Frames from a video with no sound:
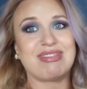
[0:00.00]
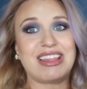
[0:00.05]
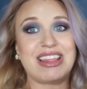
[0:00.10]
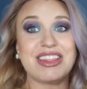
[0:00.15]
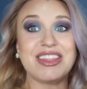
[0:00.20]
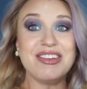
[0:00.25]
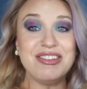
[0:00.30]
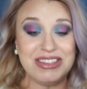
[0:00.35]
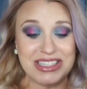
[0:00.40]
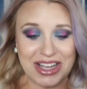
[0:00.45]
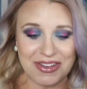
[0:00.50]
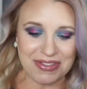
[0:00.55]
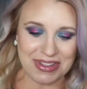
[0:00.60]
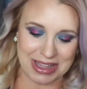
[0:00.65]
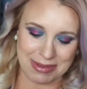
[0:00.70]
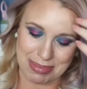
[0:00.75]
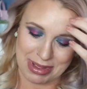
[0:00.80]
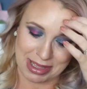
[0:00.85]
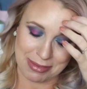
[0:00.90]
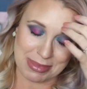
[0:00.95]
They're
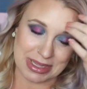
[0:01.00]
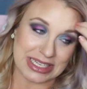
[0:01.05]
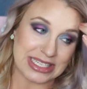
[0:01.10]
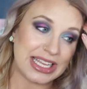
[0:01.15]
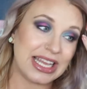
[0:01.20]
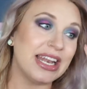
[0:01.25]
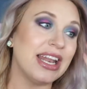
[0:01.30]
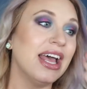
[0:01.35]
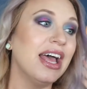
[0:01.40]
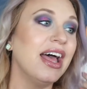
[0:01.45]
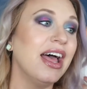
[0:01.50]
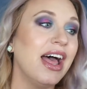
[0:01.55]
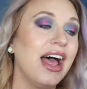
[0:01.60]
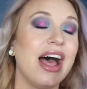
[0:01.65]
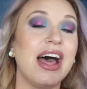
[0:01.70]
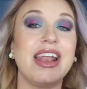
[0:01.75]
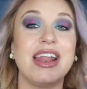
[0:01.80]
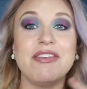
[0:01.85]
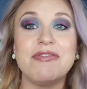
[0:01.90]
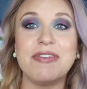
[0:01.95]
definitely pigmented,
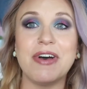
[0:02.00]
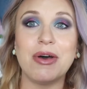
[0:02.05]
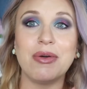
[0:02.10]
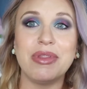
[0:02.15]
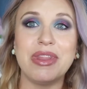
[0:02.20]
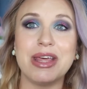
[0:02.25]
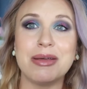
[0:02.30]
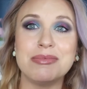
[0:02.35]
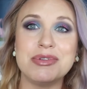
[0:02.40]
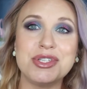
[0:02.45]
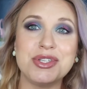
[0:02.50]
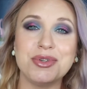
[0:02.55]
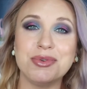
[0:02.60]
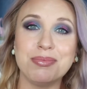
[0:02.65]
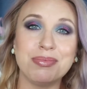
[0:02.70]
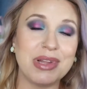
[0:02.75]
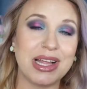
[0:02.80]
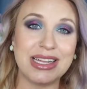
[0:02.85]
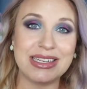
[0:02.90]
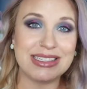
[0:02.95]
and I found them to
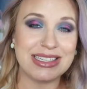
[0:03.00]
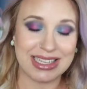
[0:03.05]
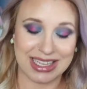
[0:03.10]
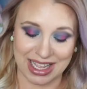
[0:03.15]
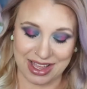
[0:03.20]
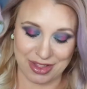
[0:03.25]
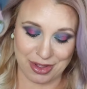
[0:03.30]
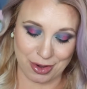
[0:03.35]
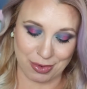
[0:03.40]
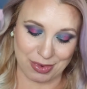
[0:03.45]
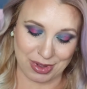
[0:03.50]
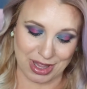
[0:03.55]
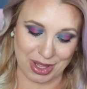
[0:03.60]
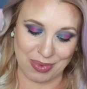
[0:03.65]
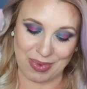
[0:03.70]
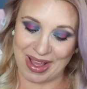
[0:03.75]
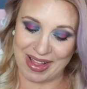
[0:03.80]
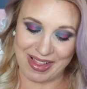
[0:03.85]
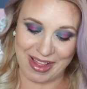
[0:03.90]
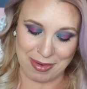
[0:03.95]
blend together really
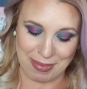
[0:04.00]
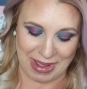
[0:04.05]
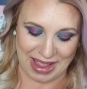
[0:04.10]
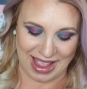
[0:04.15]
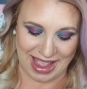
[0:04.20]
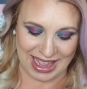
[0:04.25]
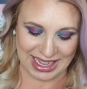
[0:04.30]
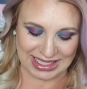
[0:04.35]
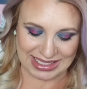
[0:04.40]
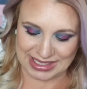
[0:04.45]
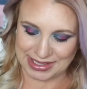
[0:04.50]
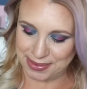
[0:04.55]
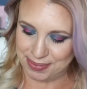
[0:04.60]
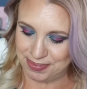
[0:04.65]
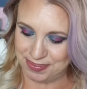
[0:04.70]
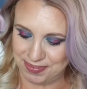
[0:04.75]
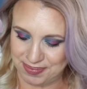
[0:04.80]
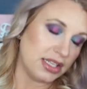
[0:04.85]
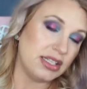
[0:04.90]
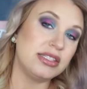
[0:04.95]
well on my eyes.
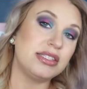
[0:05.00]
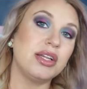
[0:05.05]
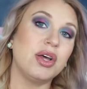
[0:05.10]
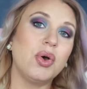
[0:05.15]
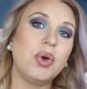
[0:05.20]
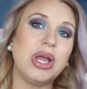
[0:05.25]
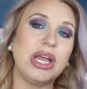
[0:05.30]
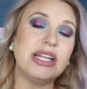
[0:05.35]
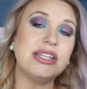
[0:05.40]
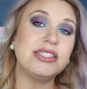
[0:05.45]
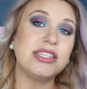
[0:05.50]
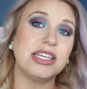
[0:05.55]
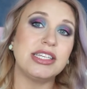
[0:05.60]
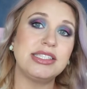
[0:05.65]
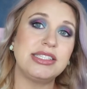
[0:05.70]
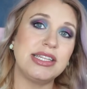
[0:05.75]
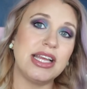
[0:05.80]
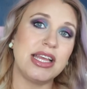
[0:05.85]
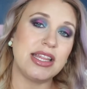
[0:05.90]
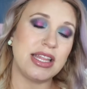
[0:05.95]
So it
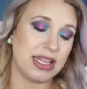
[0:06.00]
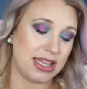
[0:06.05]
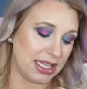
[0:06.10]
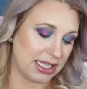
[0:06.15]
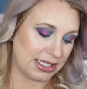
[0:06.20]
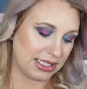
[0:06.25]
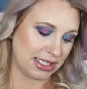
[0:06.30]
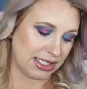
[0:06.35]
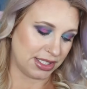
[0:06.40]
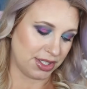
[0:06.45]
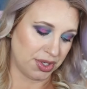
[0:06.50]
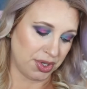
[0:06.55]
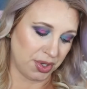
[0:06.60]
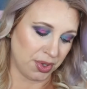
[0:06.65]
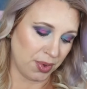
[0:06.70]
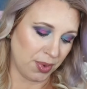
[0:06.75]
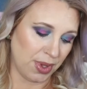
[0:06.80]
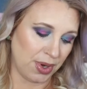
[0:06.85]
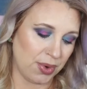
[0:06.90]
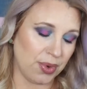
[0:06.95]
does say that this is
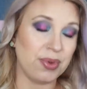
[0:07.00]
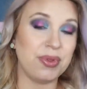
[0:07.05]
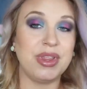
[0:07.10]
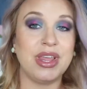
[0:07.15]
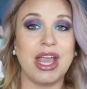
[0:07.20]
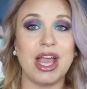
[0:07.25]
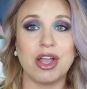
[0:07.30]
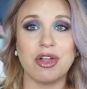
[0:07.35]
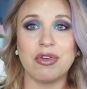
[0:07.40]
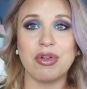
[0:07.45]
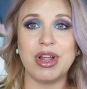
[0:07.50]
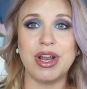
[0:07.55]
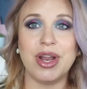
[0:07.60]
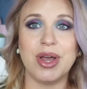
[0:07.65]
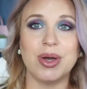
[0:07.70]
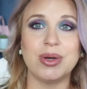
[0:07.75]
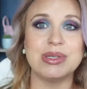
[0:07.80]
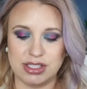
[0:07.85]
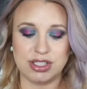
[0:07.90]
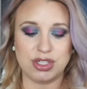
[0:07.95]
new and only at
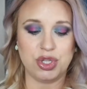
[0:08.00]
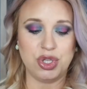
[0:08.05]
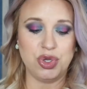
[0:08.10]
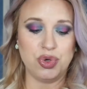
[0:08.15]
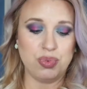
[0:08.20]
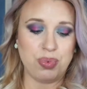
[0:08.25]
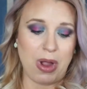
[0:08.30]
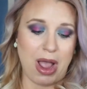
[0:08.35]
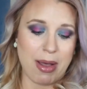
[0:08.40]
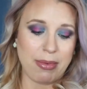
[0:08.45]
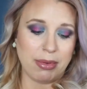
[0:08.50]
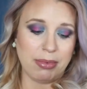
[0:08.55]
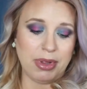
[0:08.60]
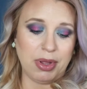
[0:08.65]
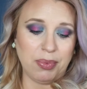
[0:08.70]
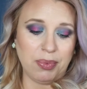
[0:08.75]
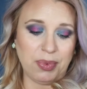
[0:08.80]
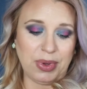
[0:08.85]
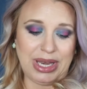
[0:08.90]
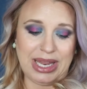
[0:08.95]
Credo. So you probably
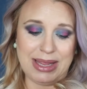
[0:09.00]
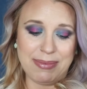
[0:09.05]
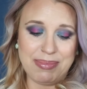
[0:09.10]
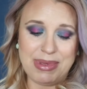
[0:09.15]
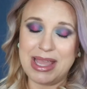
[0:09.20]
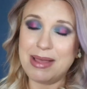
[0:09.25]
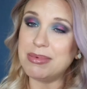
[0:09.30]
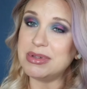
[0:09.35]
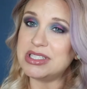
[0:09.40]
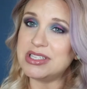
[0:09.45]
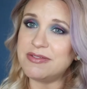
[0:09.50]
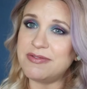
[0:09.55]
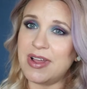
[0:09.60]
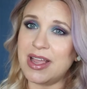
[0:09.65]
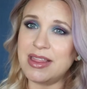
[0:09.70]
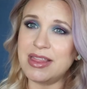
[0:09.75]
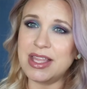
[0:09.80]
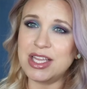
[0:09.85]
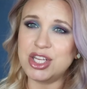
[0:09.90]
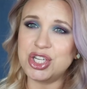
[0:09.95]
wouldn't be able to
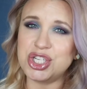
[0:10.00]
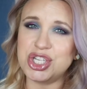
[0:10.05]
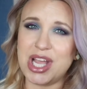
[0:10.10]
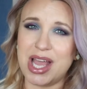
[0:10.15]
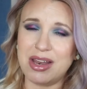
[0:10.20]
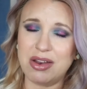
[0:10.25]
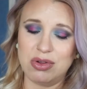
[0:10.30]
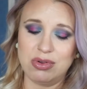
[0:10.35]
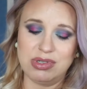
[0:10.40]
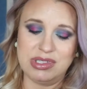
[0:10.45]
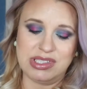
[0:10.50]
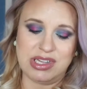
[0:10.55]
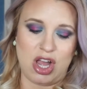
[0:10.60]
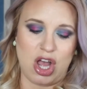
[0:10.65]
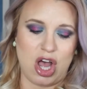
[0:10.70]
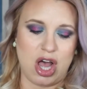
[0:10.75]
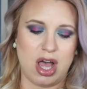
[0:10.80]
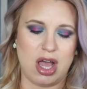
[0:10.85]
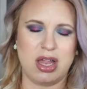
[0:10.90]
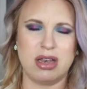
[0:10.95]
find these shadows
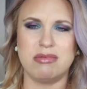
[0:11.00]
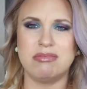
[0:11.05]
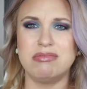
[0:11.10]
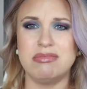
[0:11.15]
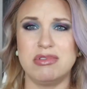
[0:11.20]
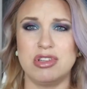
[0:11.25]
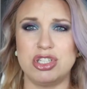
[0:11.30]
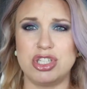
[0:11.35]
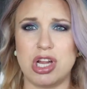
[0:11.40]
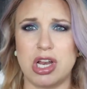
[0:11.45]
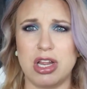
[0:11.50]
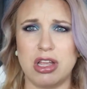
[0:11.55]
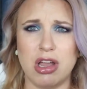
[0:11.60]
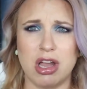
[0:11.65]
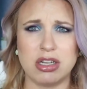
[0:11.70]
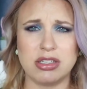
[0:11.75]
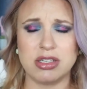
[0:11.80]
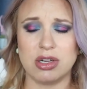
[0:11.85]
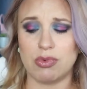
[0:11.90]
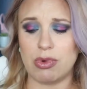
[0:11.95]
on the Johnny
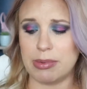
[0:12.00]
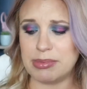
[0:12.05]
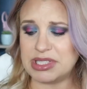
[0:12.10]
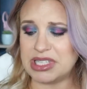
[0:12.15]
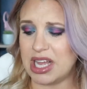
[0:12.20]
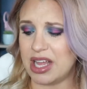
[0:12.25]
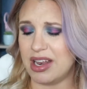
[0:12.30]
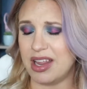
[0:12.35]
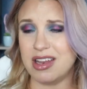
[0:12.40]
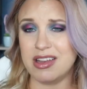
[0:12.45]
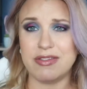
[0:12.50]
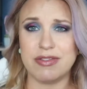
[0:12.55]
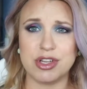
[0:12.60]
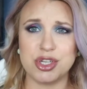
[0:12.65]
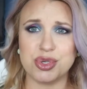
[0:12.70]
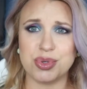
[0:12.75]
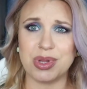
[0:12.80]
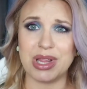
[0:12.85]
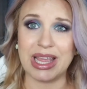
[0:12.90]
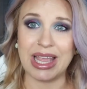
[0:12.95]
Concert website
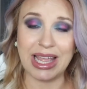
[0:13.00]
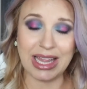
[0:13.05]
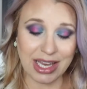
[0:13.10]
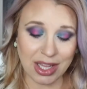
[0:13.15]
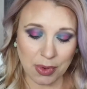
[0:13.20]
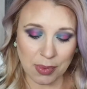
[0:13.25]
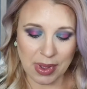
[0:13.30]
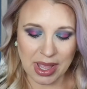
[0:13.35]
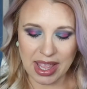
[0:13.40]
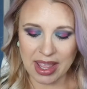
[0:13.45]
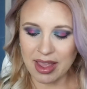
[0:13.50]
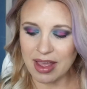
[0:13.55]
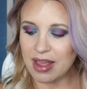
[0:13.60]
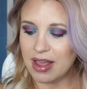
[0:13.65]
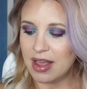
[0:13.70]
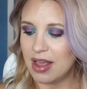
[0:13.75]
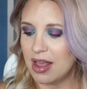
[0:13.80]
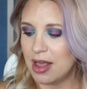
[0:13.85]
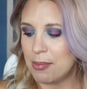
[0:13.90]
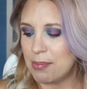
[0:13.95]
individually anyway,
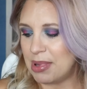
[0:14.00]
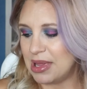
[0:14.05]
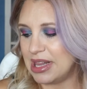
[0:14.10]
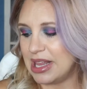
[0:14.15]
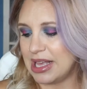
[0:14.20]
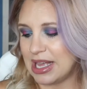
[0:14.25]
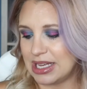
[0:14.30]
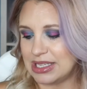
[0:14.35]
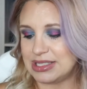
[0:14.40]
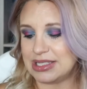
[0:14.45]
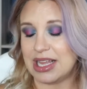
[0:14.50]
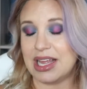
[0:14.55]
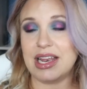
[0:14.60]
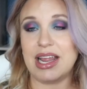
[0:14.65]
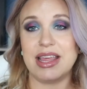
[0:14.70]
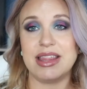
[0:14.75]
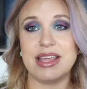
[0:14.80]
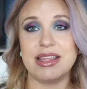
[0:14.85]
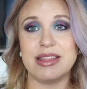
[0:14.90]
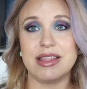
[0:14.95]
but like I said,
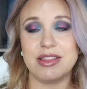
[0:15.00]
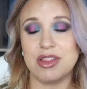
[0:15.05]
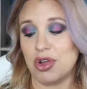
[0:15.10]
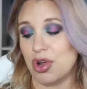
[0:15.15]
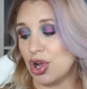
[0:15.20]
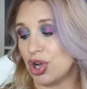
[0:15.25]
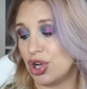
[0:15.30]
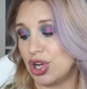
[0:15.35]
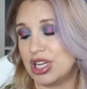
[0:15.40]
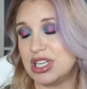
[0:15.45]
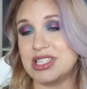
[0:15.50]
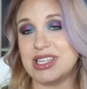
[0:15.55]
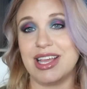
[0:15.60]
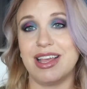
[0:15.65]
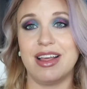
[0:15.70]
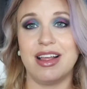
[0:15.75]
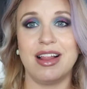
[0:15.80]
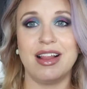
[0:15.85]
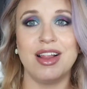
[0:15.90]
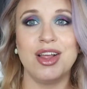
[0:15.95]
I think that they're a good
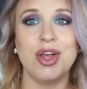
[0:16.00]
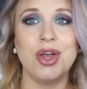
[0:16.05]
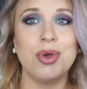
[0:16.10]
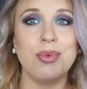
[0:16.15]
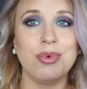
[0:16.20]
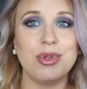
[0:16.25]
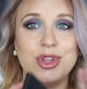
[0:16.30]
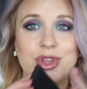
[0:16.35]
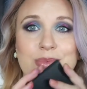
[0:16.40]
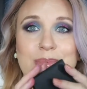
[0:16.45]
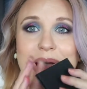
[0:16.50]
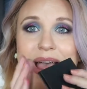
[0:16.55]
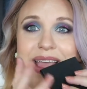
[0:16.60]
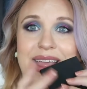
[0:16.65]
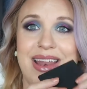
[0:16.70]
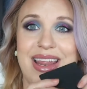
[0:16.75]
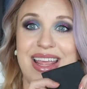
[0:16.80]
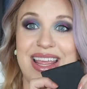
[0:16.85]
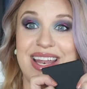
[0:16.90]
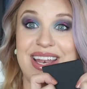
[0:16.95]
deal when you buy
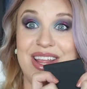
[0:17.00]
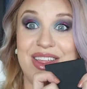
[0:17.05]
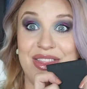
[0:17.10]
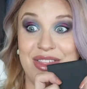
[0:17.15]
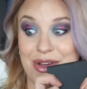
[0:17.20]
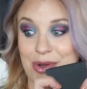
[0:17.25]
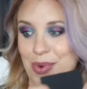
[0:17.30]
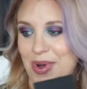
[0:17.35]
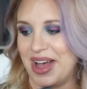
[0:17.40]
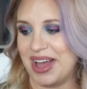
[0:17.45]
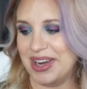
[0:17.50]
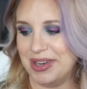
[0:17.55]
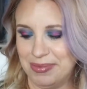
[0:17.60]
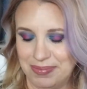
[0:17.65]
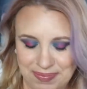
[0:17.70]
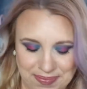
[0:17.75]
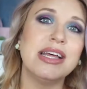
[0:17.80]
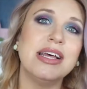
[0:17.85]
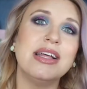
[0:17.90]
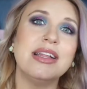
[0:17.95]
it in the quad.
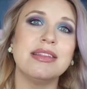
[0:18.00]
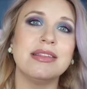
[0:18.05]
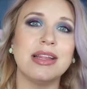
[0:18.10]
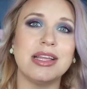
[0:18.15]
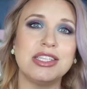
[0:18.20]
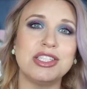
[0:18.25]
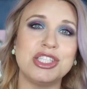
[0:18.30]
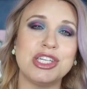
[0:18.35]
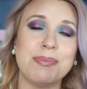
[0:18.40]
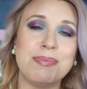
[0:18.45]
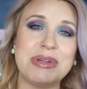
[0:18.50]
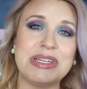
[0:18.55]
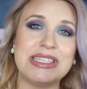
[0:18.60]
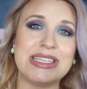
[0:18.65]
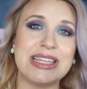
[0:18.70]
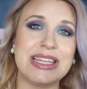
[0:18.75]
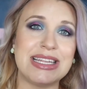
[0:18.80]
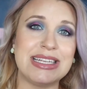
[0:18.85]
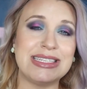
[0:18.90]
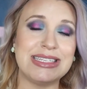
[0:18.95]
Let's jump
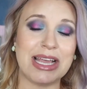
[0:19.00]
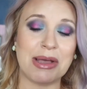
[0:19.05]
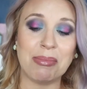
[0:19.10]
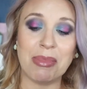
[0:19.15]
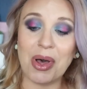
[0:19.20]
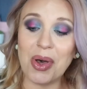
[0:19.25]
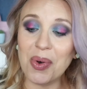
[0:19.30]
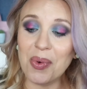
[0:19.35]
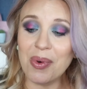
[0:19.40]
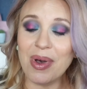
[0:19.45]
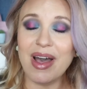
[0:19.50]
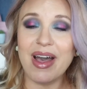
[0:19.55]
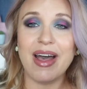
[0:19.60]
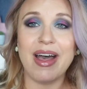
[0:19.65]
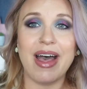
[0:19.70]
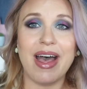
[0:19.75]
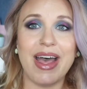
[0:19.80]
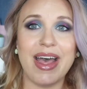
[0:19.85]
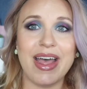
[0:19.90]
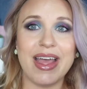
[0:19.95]
into the demo,
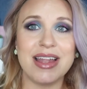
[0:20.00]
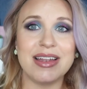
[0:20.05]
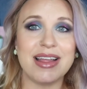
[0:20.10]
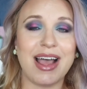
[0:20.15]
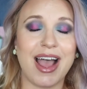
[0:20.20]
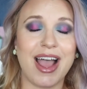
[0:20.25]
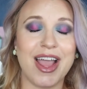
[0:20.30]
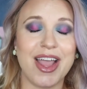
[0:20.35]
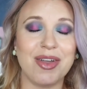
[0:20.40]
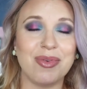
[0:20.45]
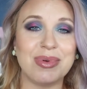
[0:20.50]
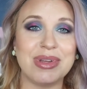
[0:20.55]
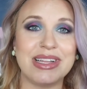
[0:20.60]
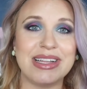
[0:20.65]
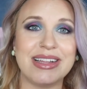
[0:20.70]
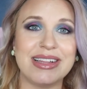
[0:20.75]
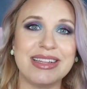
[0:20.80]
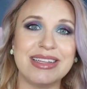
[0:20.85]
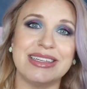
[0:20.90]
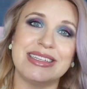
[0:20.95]
and I
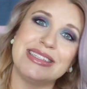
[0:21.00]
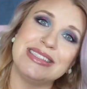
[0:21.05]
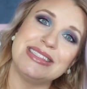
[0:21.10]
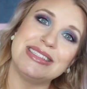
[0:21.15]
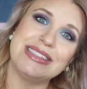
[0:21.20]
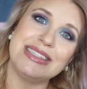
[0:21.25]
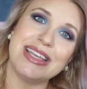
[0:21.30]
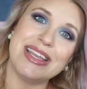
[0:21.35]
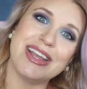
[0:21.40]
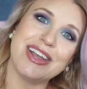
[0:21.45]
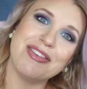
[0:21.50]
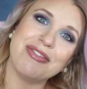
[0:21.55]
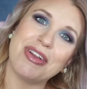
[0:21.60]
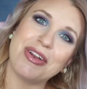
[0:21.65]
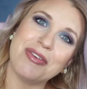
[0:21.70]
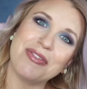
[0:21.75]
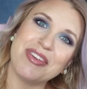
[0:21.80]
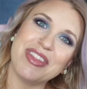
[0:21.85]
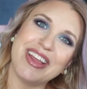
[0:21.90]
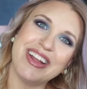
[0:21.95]
will see you right
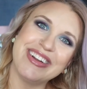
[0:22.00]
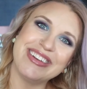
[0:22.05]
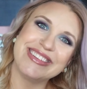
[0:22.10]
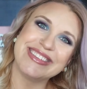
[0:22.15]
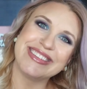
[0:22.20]
over there.